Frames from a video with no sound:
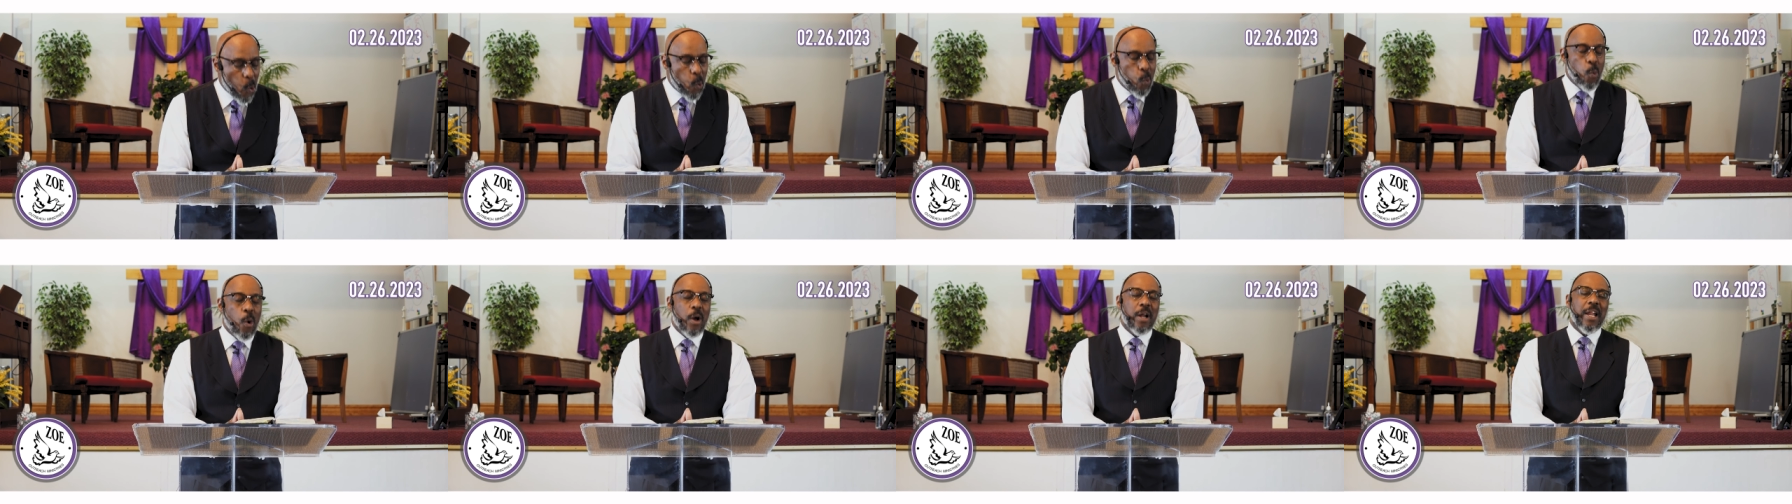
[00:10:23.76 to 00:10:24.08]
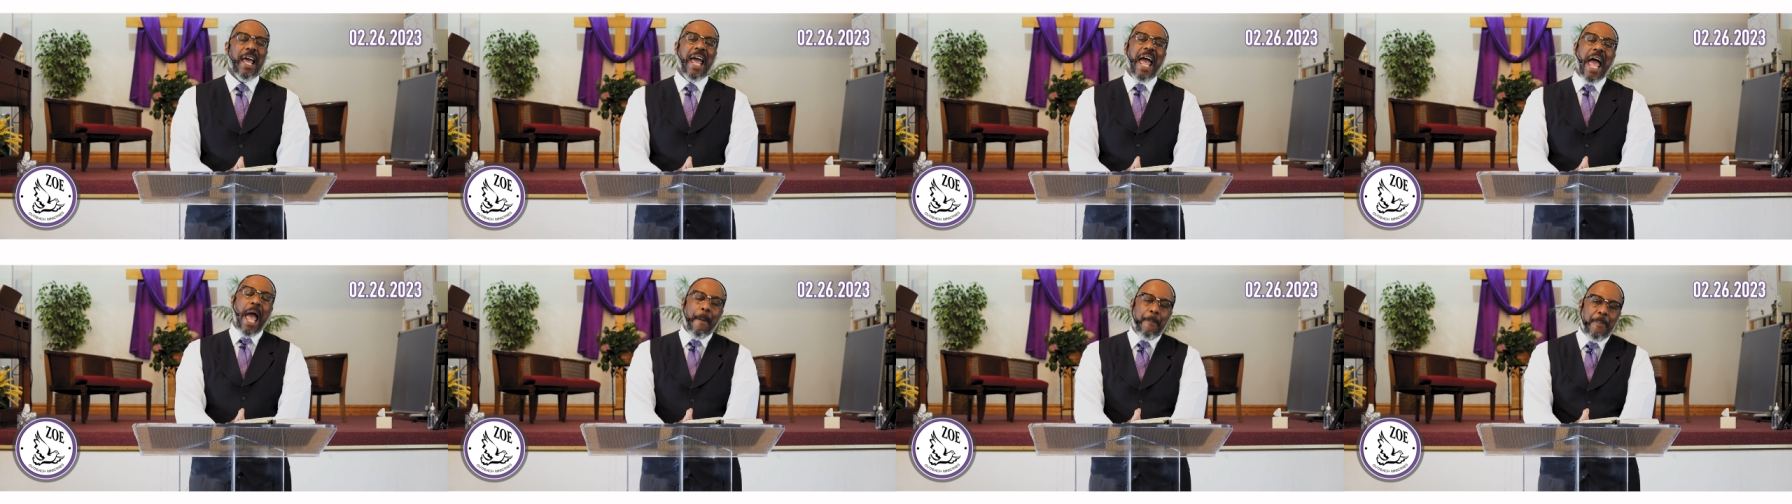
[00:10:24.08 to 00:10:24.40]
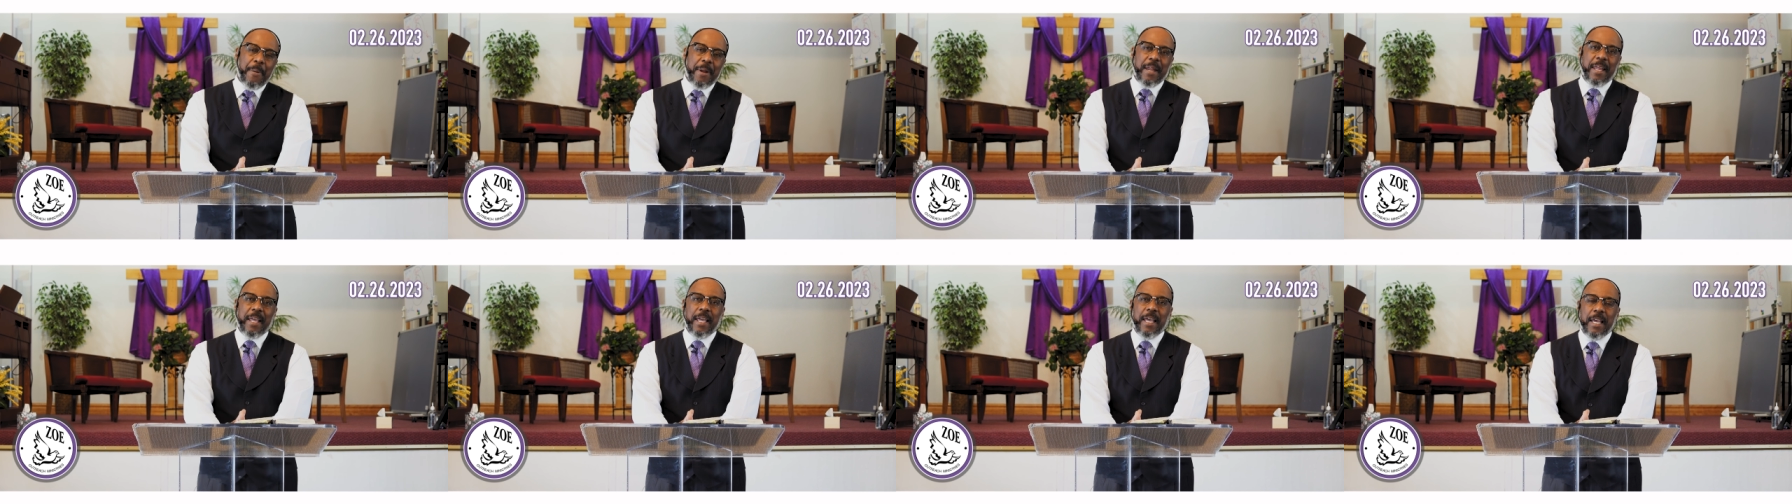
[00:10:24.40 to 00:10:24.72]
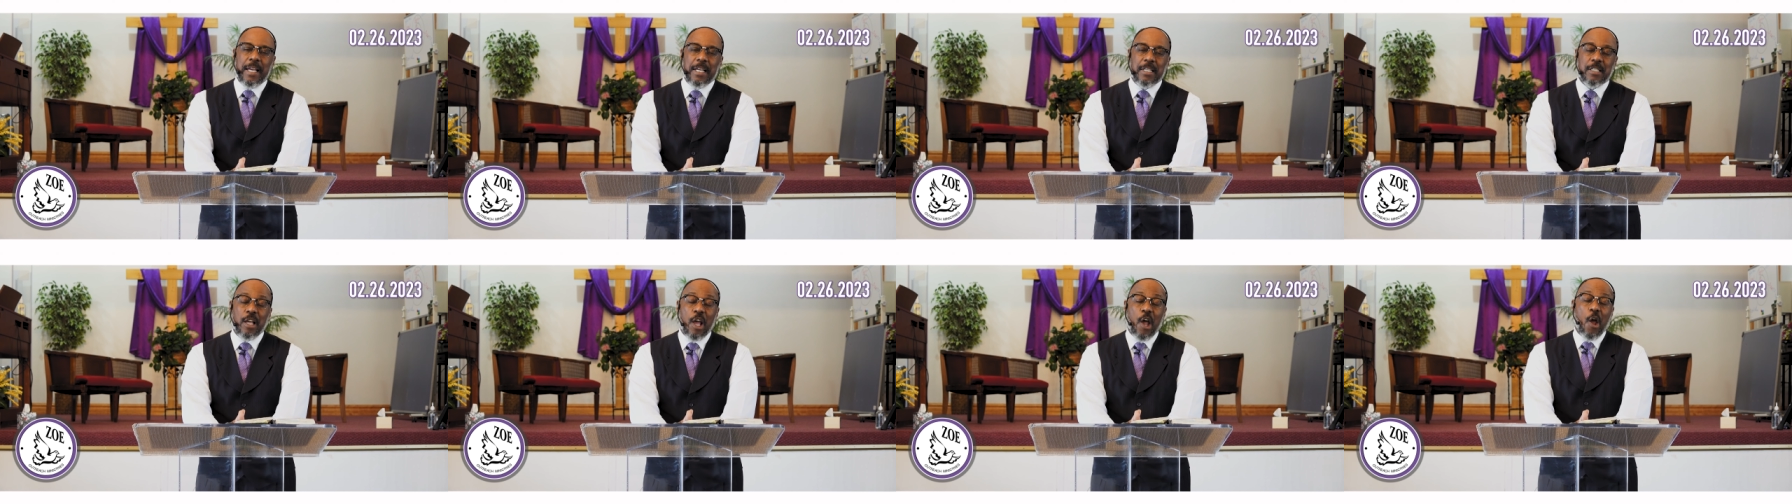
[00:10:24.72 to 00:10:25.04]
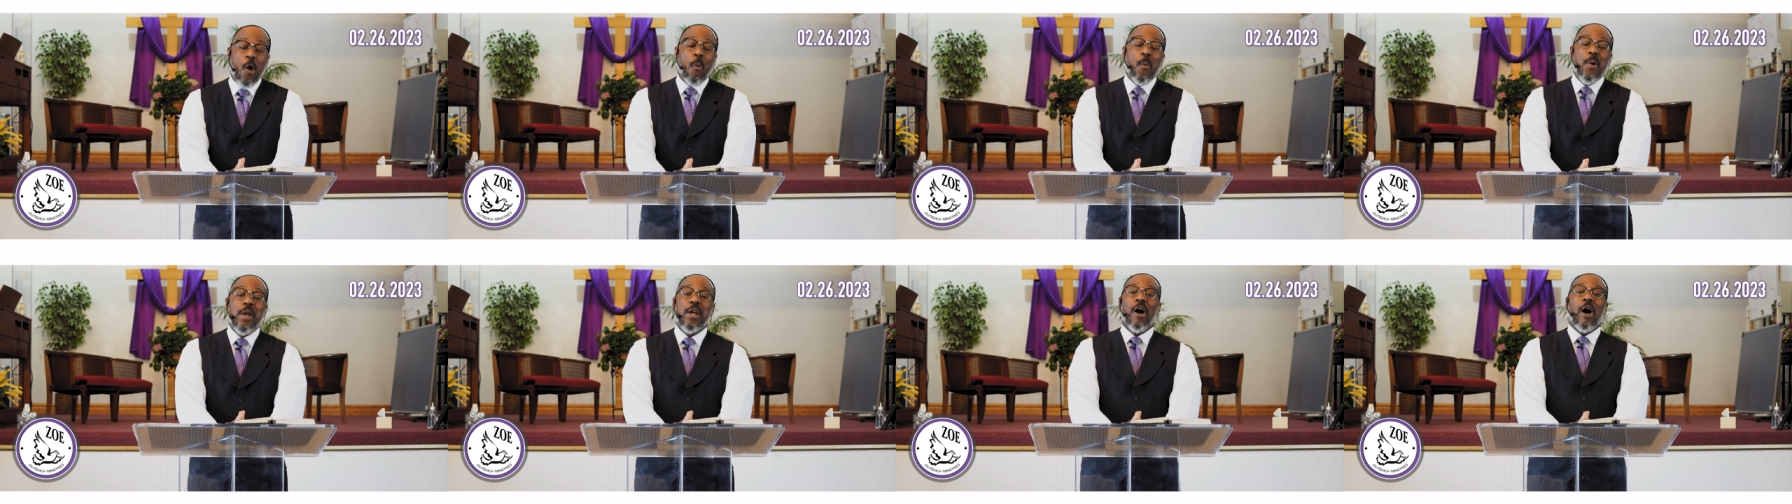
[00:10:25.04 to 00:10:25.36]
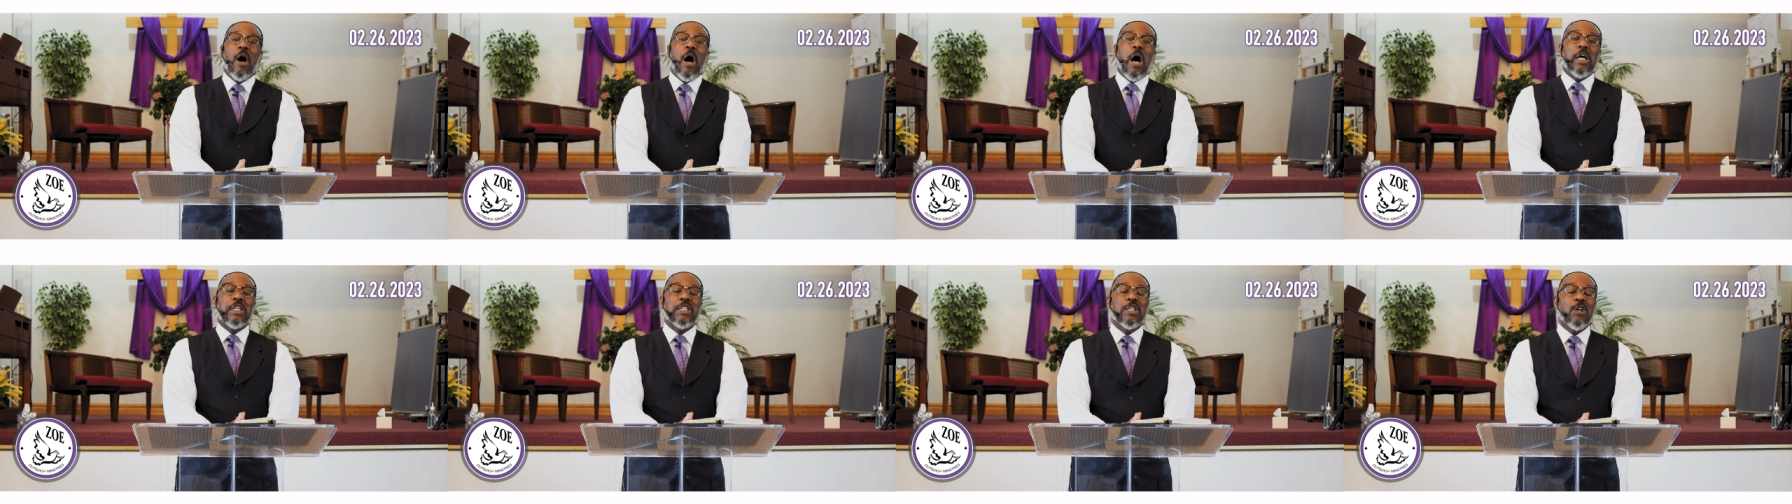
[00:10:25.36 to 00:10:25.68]
what happened is we
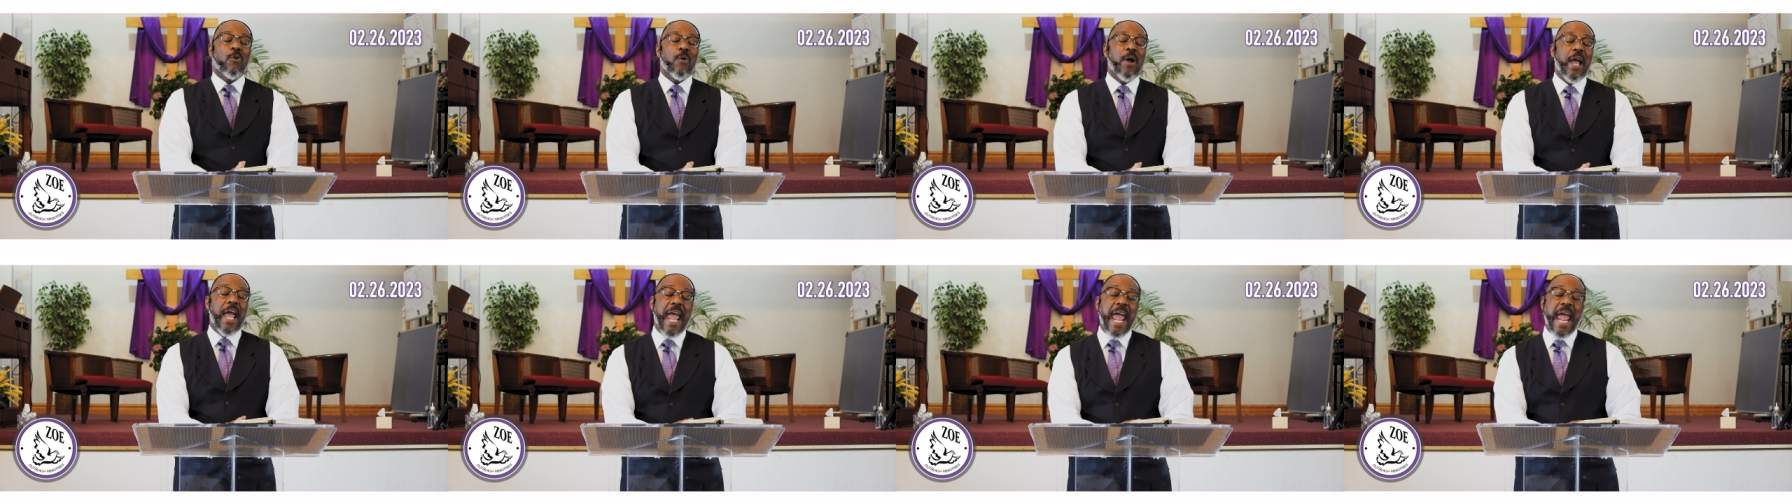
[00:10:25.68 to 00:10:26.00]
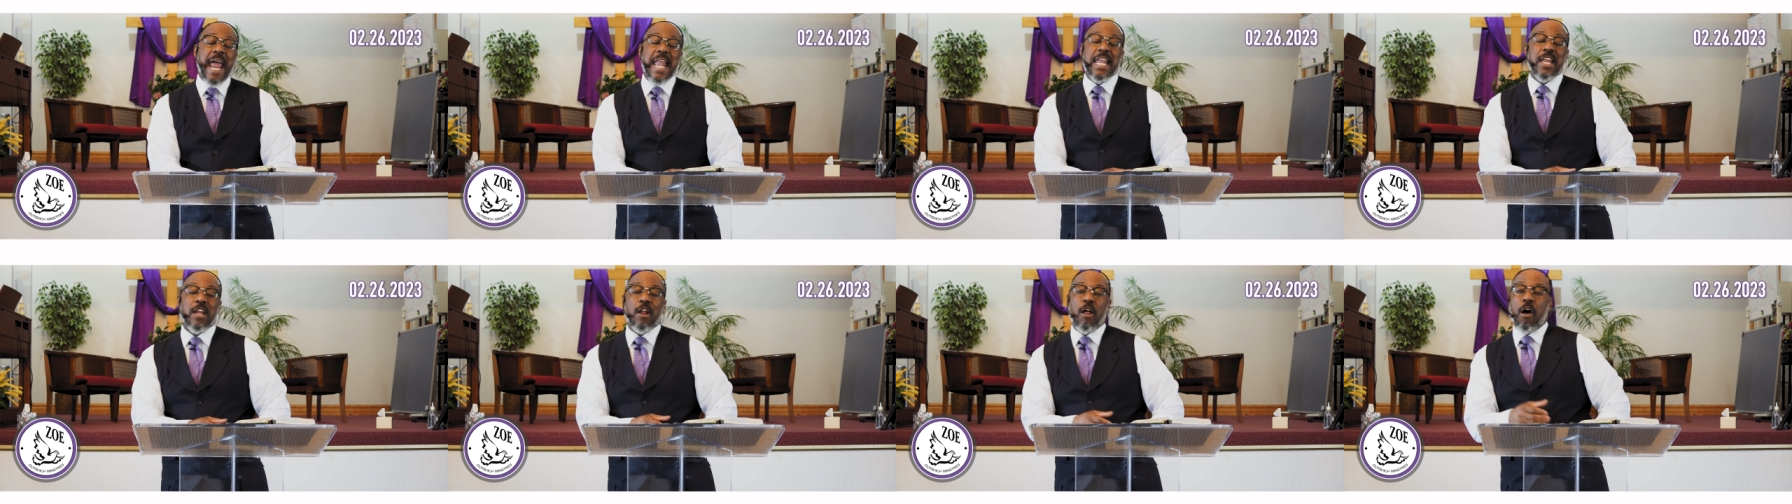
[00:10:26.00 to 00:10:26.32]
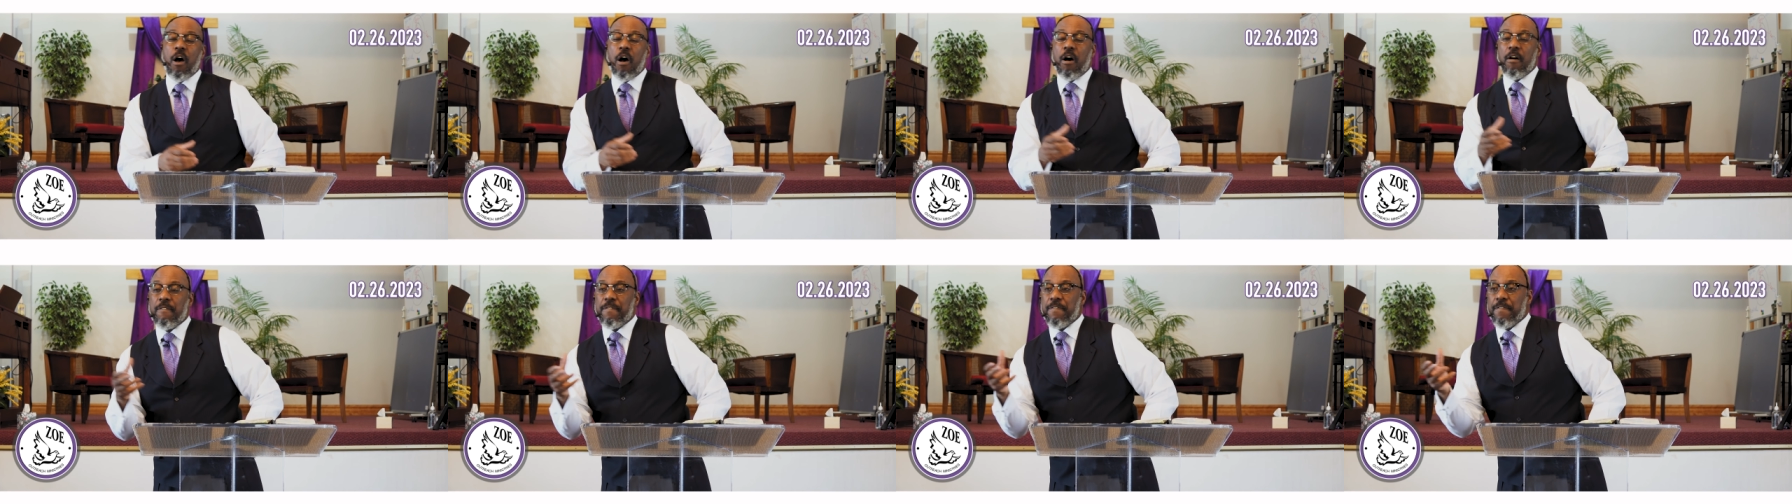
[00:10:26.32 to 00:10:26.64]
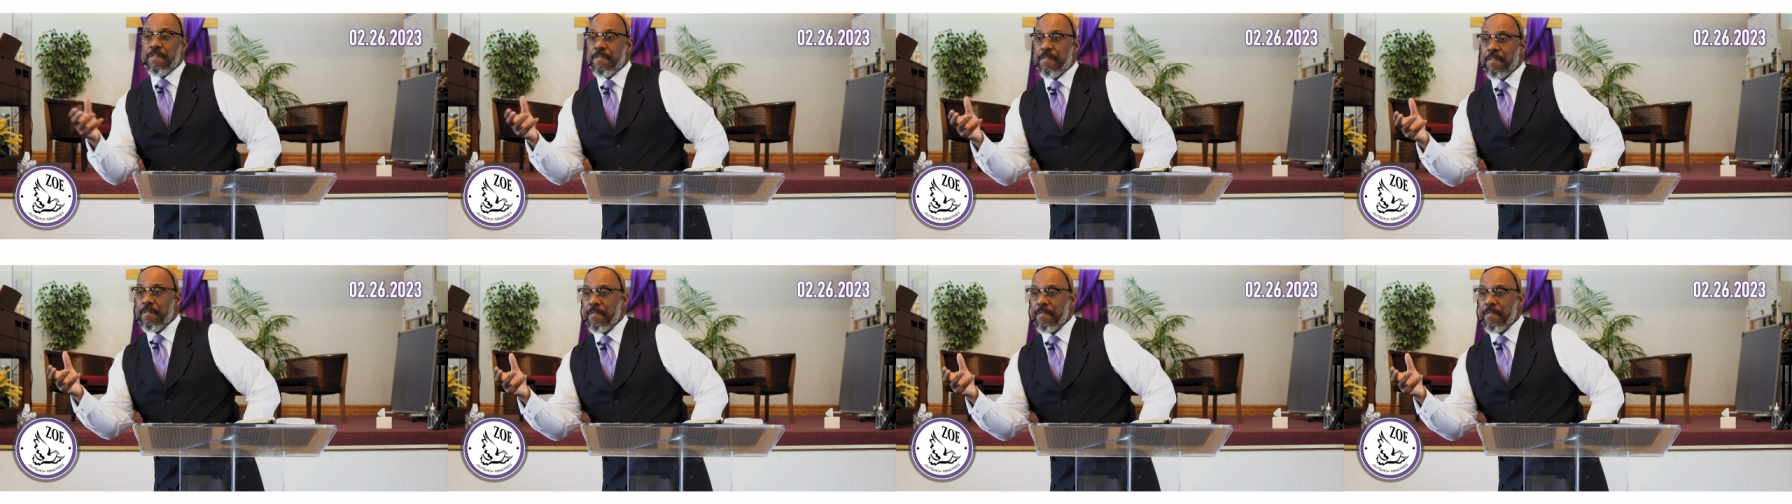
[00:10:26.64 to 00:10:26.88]
also handed off